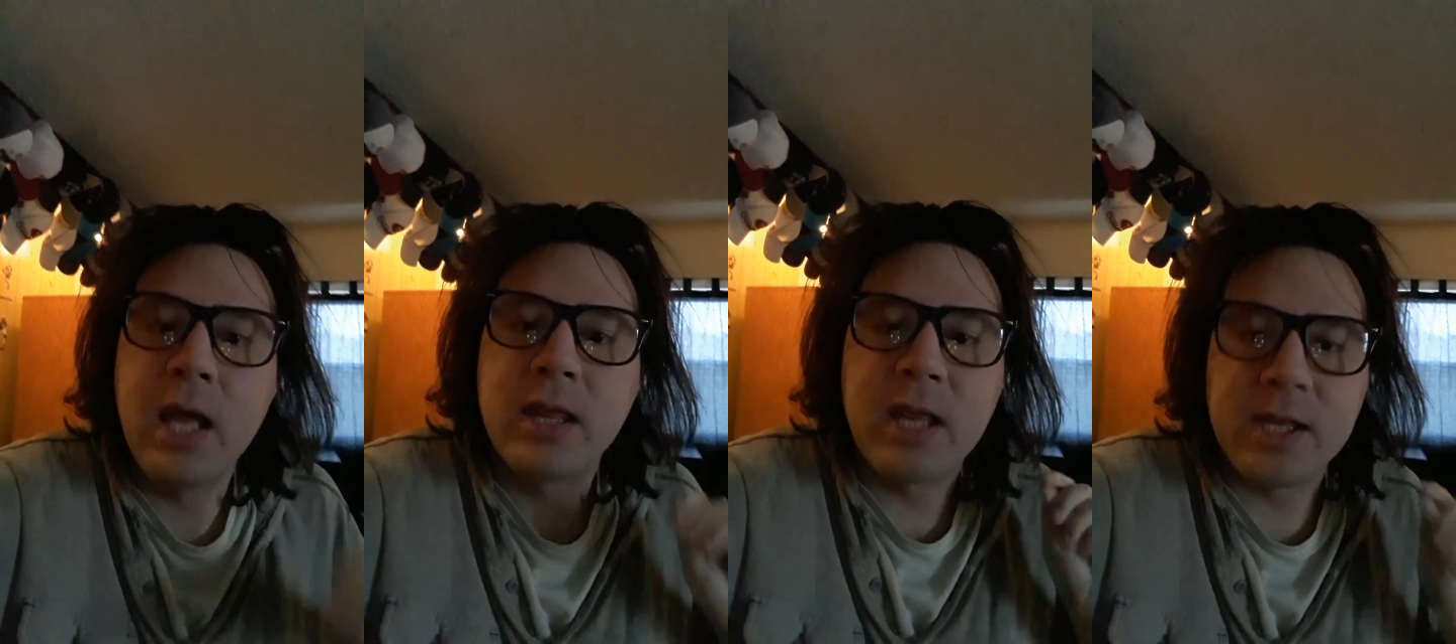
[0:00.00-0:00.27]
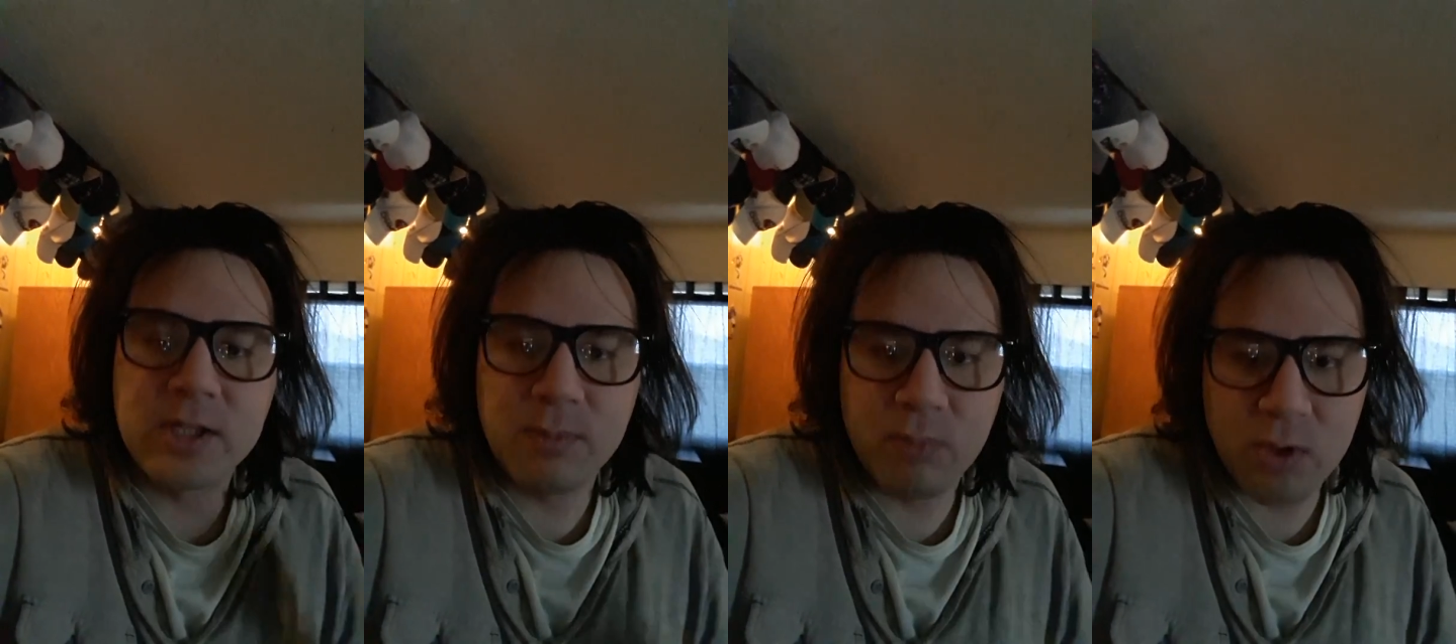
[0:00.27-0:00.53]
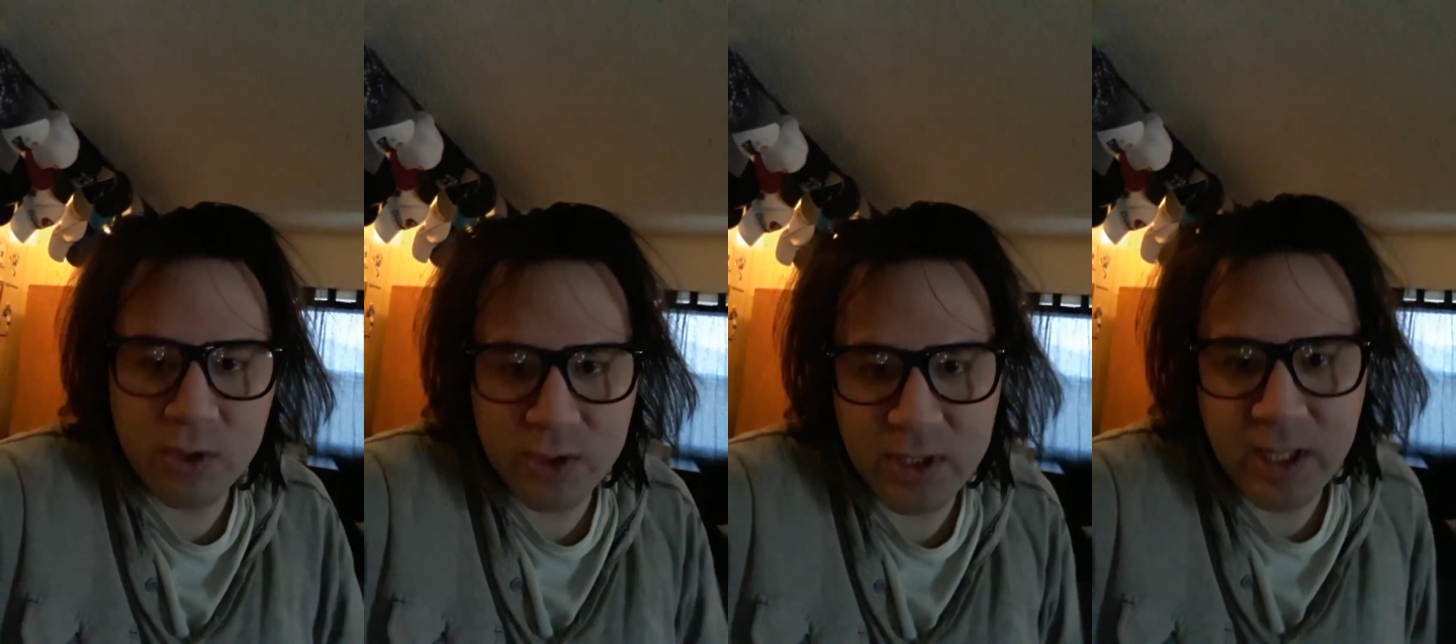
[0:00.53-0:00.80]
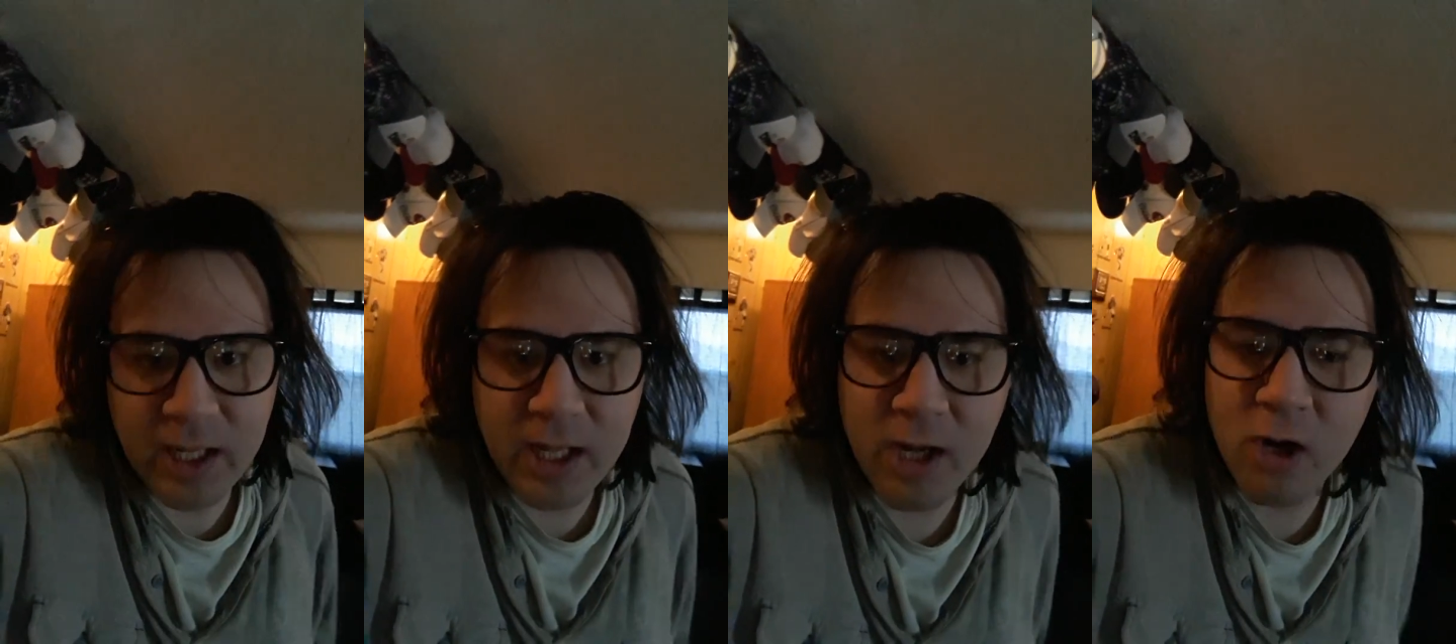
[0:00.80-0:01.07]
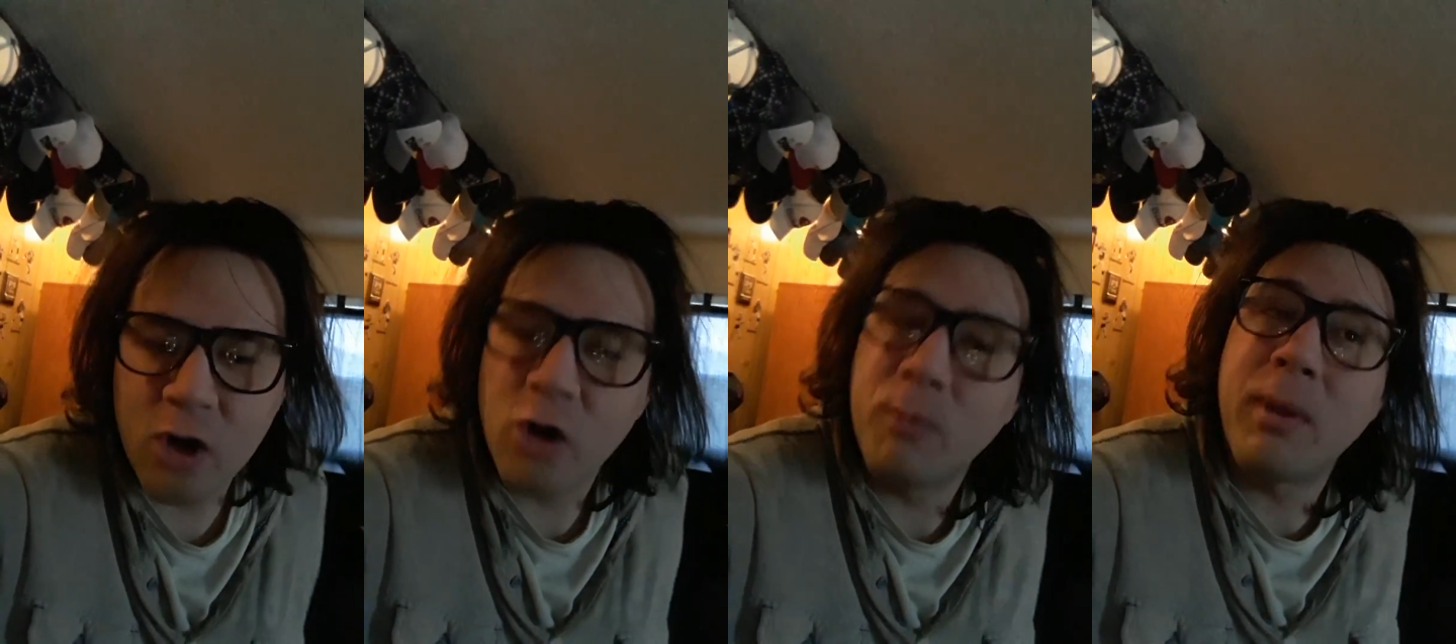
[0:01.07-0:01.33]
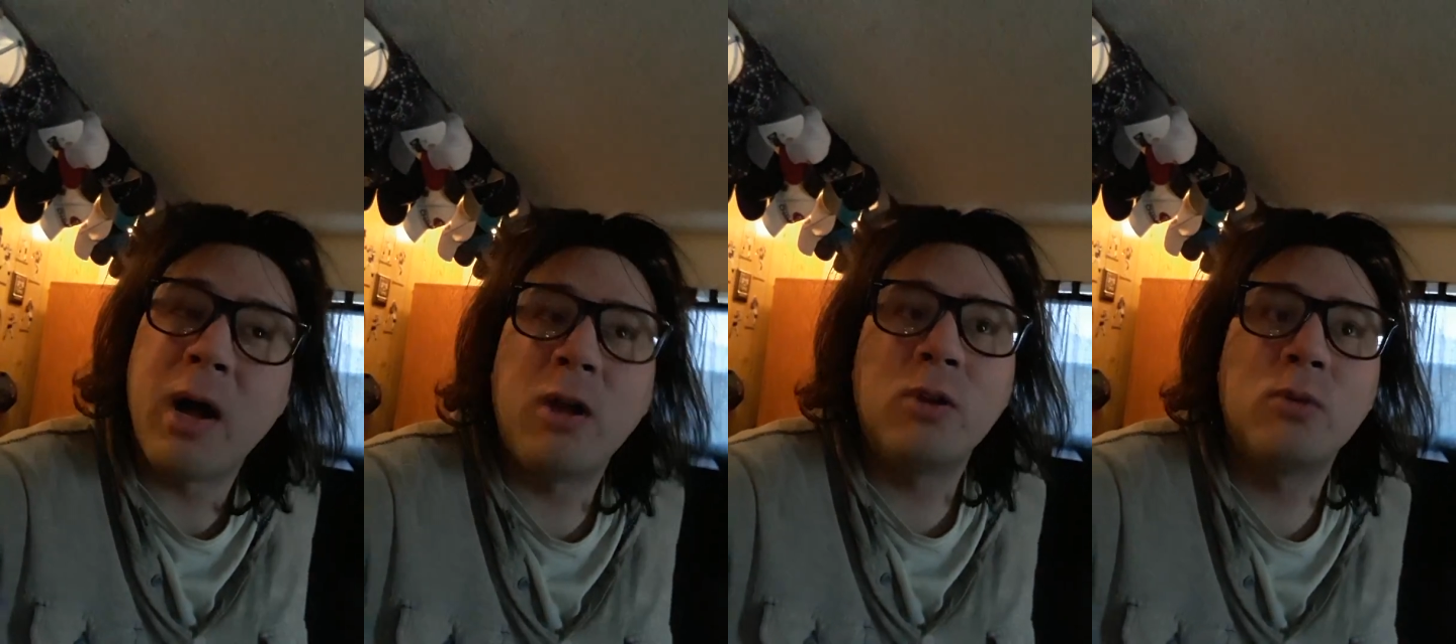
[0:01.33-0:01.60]
That's a person I care
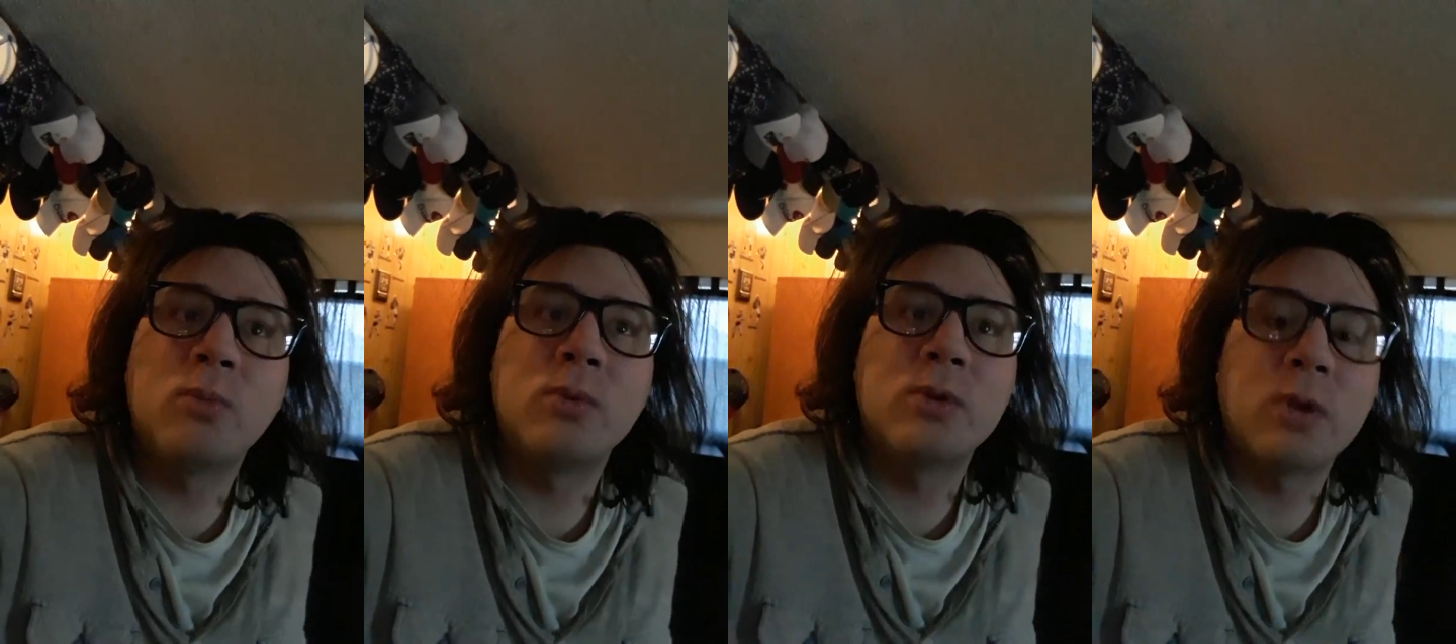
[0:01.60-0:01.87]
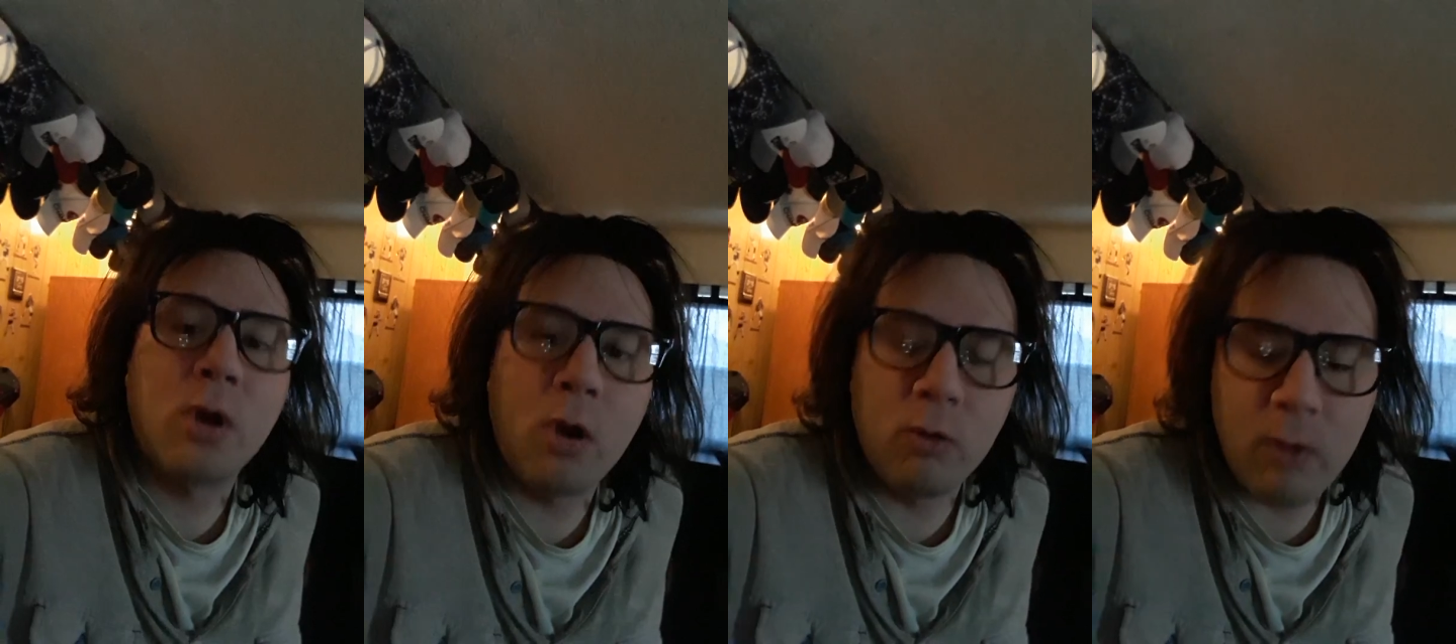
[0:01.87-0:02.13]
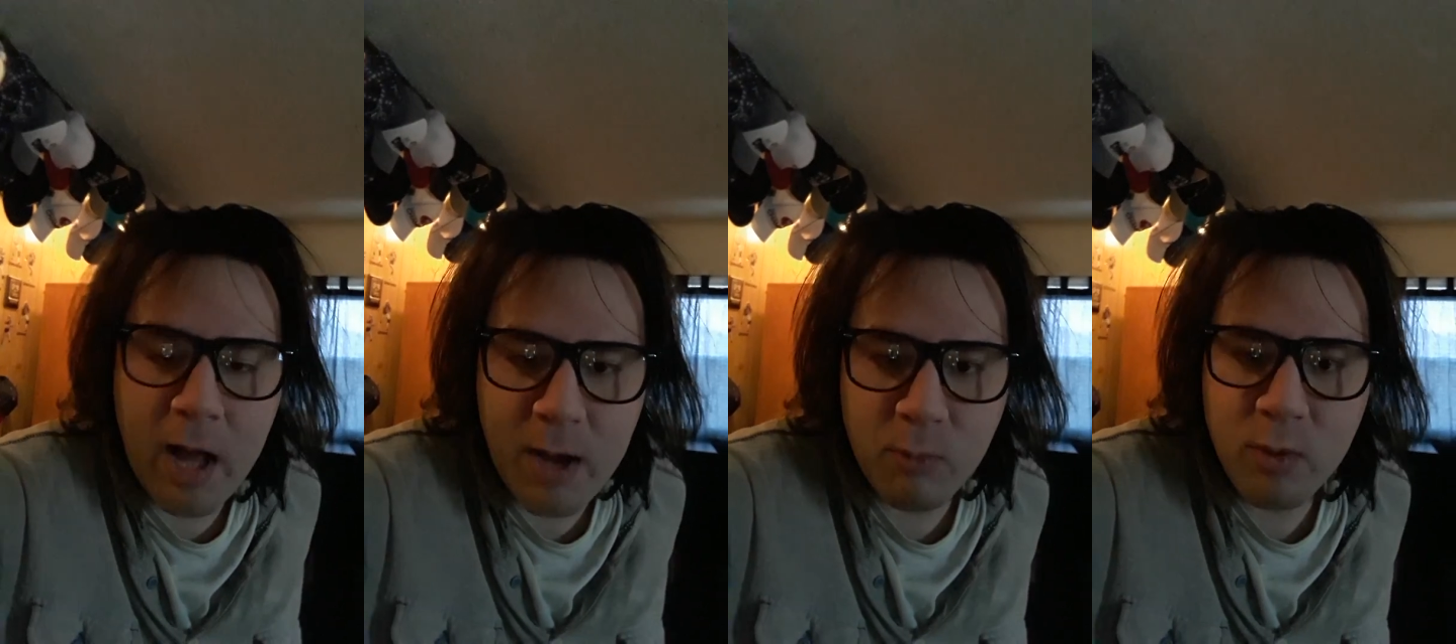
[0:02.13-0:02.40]
about a lot.